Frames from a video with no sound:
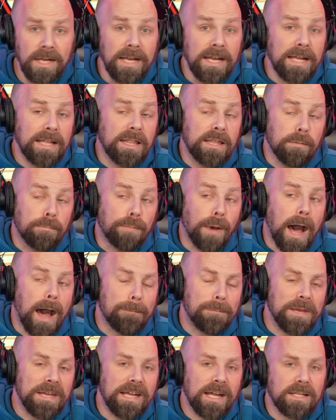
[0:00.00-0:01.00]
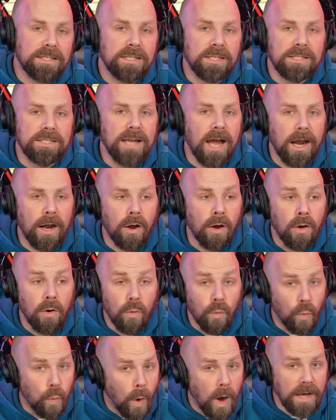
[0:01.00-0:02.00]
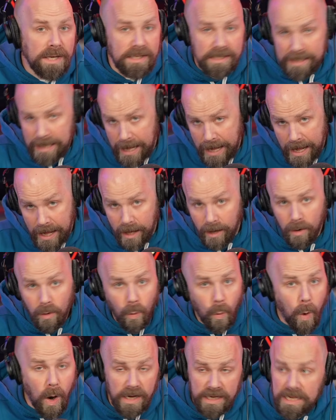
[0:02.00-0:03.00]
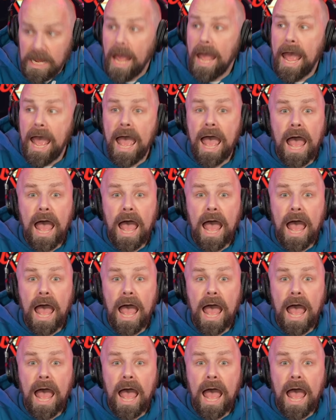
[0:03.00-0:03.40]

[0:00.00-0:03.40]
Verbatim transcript: The pop he gets is not a what yeah, what yeah.